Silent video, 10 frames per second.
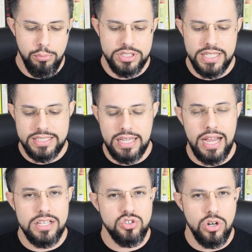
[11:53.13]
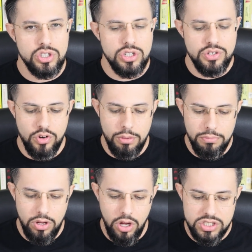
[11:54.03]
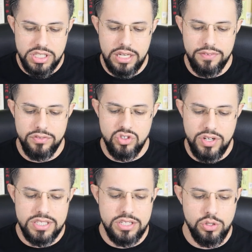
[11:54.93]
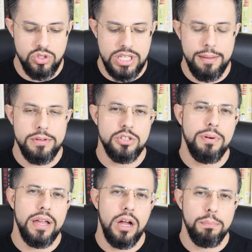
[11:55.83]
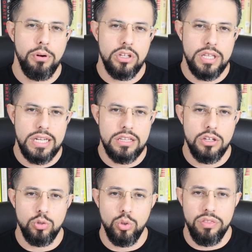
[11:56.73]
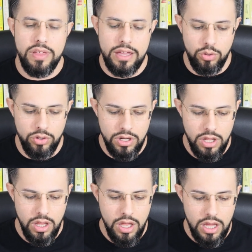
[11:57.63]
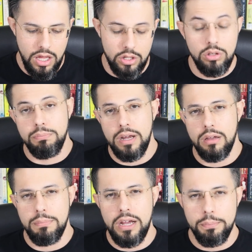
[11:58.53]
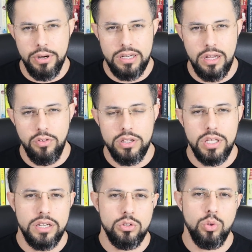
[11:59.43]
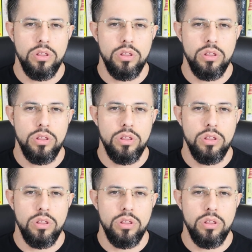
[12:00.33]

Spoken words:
protecting eye structures from oxidative stress-induced damage by upregulating the glutathione, by upregulating